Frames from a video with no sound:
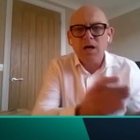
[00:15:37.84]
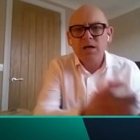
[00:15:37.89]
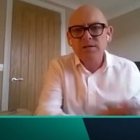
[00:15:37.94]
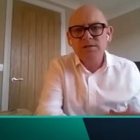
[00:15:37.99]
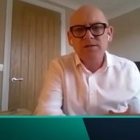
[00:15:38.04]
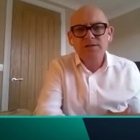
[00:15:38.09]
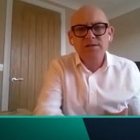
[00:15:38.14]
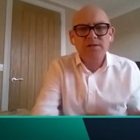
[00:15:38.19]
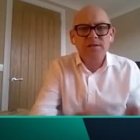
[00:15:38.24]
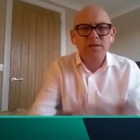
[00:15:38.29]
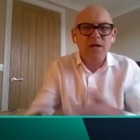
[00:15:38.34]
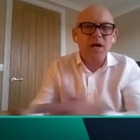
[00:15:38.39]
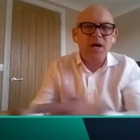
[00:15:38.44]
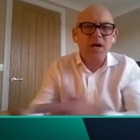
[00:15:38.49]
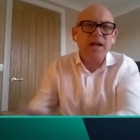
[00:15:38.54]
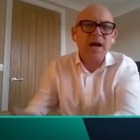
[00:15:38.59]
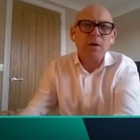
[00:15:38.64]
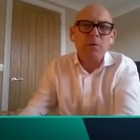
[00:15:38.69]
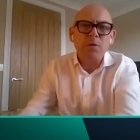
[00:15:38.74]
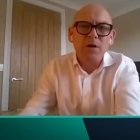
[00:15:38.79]
us
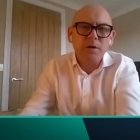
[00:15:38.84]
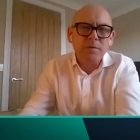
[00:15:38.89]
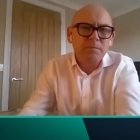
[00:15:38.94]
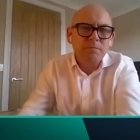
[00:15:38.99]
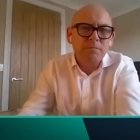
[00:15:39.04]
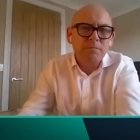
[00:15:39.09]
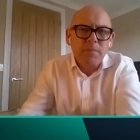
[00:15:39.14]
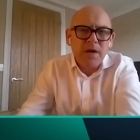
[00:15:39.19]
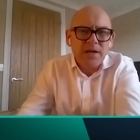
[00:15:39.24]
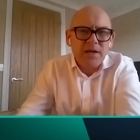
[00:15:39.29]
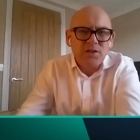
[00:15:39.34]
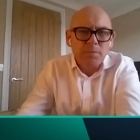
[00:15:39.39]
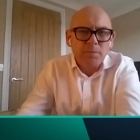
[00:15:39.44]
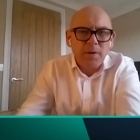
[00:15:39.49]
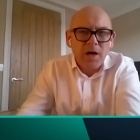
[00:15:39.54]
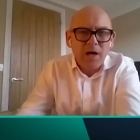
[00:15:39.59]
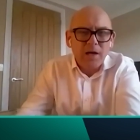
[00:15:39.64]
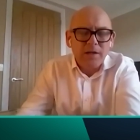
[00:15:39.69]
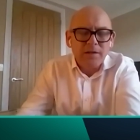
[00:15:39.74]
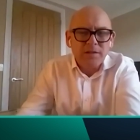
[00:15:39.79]
and our major
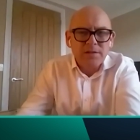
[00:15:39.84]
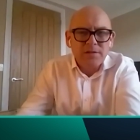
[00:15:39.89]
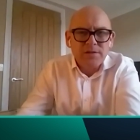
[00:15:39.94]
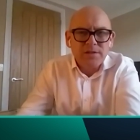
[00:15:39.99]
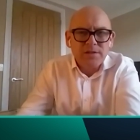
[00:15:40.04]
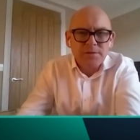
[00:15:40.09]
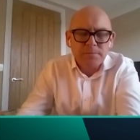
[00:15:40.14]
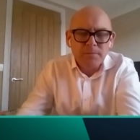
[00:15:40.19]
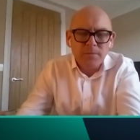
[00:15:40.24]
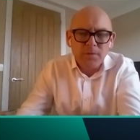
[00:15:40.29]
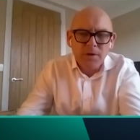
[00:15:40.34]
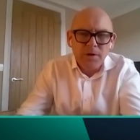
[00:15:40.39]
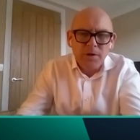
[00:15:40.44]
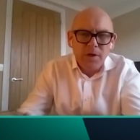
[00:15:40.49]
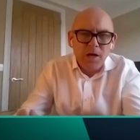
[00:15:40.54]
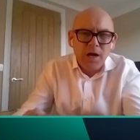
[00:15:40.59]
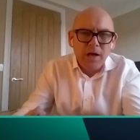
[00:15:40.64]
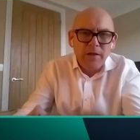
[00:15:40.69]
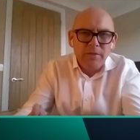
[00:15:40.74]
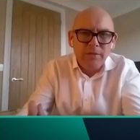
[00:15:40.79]
partners.
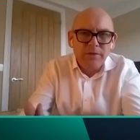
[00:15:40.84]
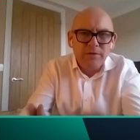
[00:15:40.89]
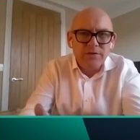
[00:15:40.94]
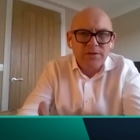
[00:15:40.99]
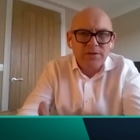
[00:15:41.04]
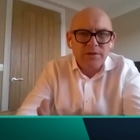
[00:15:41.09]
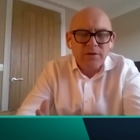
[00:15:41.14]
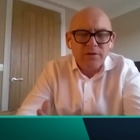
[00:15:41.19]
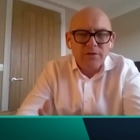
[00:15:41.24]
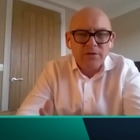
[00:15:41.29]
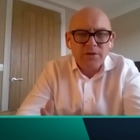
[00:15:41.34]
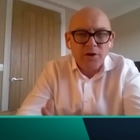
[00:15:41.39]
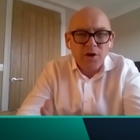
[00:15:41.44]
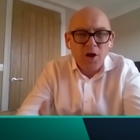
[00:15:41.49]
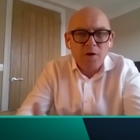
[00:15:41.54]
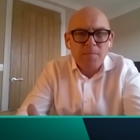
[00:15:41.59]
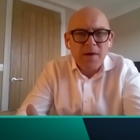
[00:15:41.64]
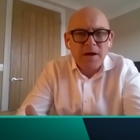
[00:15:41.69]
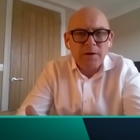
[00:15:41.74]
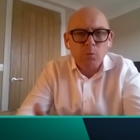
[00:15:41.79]
And the
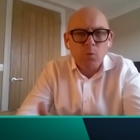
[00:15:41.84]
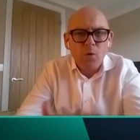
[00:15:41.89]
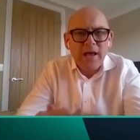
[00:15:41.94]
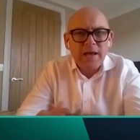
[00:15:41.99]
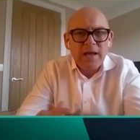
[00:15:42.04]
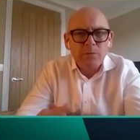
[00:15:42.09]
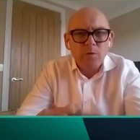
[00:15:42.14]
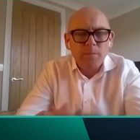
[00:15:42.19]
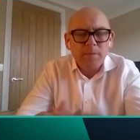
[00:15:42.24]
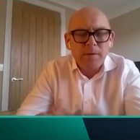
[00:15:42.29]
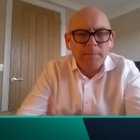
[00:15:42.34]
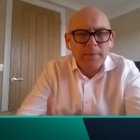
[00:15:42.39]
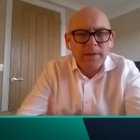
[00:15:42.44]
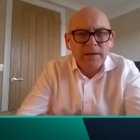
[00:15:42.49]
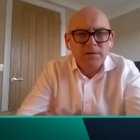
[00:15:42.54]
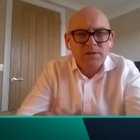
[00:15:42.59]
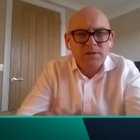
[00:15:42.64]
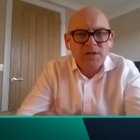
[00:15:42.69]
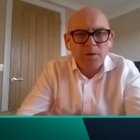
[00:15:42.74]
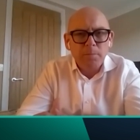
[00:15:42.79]
Nomad Way will be
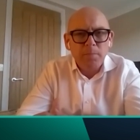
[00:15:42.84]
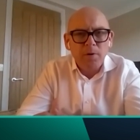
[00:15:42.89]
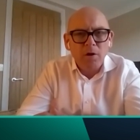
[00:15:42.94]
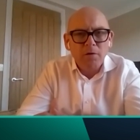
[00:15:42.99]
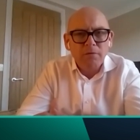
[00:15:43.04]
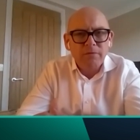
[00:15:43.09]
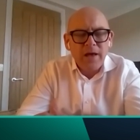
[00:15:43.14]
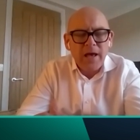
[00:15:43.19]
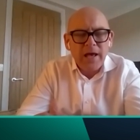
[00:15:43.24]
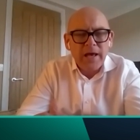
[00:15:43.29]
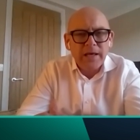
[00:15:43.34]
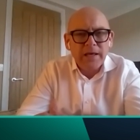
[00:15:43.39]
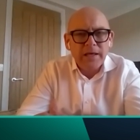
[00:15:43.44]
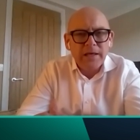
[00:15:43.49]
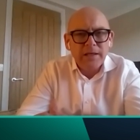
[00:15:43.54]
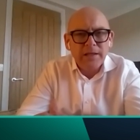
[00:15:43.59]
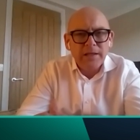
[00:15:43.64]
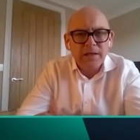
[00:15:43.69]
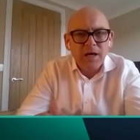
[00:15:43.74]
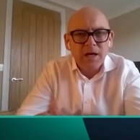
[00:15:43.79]
built up of
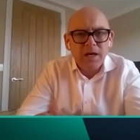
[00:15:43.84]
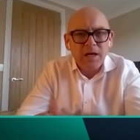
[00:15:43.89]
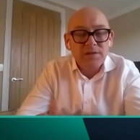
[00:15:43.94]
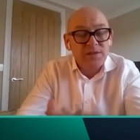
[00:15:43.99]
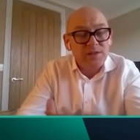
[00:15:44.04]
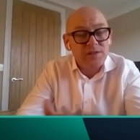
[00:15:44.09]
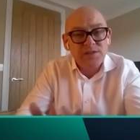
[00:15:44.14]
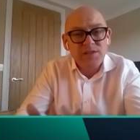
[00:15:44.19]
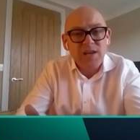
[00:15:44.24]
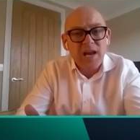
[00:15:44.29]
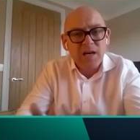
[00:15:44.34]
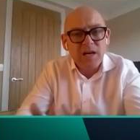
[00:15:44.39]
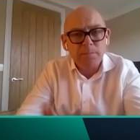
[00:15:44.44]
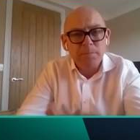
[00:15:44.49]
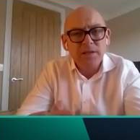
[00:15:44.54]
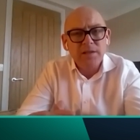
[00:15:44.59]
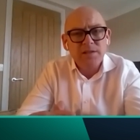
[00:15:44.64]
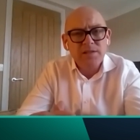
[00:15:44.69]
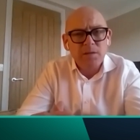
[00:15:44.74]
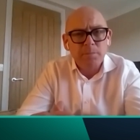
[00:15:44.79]
a, a
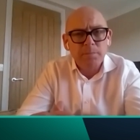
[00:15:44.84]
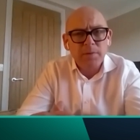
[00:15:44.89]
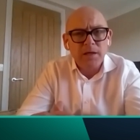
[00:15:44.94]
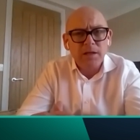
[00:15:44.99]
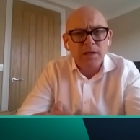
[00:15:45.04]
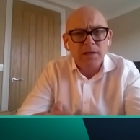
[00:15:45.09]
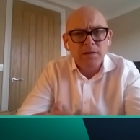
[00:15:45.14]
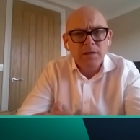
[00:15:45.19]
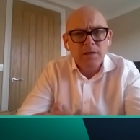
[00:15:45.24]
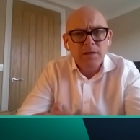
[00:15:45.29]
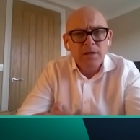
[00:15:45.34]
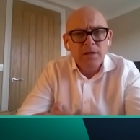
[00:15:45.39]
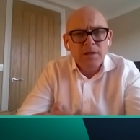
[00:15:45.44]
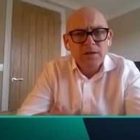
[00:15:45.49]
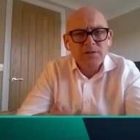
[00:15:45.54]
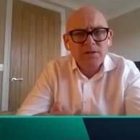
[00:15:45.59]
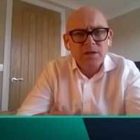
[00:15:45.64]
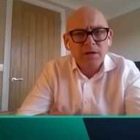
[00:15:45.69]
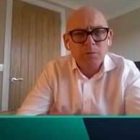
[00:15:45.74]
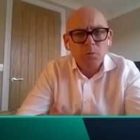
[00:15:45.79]
sustainability pillar.
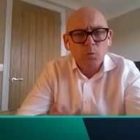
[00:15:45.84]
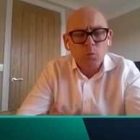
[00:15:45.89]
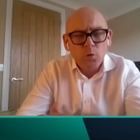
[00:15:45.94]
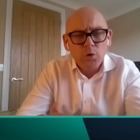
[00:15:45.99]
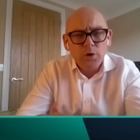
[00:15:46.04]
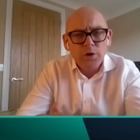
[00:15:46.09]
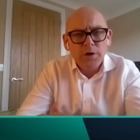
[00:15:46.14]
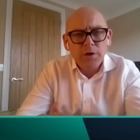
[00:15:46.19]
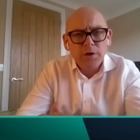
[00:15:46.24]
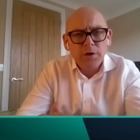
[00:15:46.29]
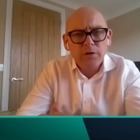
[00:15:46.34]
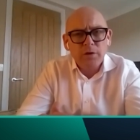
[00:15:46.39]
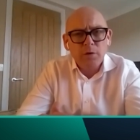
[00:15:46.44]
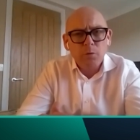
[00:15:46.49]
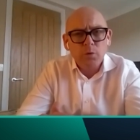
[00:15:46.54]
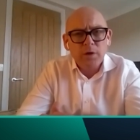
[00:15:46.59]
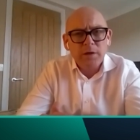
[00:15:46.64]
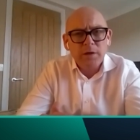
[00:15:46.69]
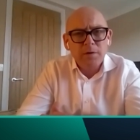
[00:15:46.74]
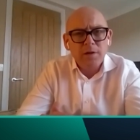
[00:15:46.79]
So, work that
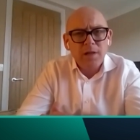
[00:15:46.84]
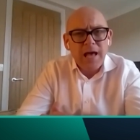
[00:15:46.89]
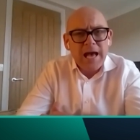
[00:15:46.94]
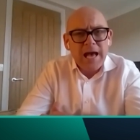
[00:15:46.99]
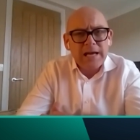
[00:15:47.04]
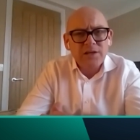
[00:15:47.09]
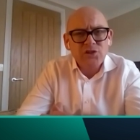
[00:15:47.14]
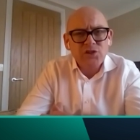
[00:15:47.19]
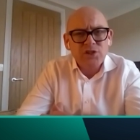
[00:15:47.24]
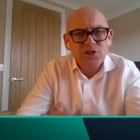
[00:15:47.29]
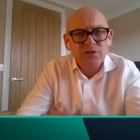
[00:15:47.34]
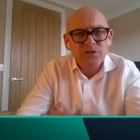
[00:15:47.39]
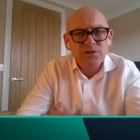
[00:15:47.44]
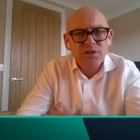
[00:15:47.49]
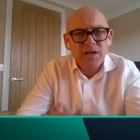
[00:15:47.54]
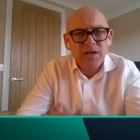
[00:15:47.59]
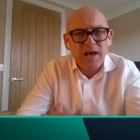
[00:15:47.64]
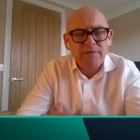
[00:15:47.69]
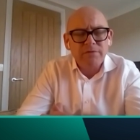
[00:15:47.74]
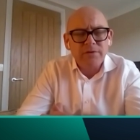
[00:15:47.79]
we will action
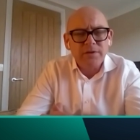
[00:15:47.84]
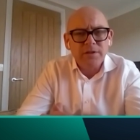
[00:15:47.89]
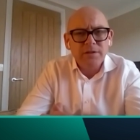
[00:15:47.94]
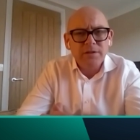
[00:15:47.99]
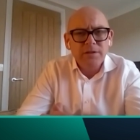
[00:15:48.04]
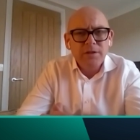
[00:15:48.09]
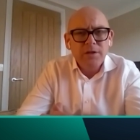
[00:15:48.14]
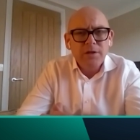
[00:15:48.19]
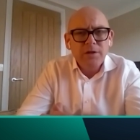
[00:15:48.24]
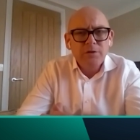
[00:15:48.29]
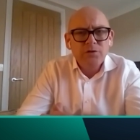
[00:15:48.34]
together